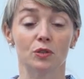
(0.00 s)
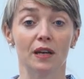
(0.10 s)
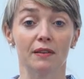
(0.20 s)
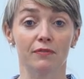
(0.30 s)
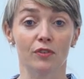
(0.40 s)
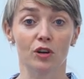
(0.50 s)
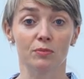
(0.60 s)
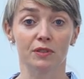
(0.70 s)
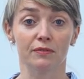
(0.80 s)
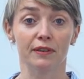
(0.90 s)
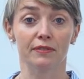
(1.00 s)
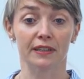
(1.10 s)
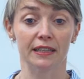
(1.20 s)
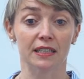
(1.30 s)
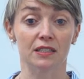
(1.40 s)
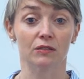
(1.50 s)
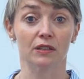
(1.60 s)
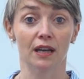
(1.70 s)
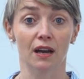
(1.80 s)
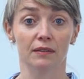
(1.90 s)
as well informed of everything that's
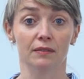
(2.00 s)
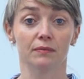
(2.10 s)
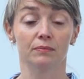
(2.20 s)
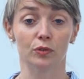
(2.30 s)
going on,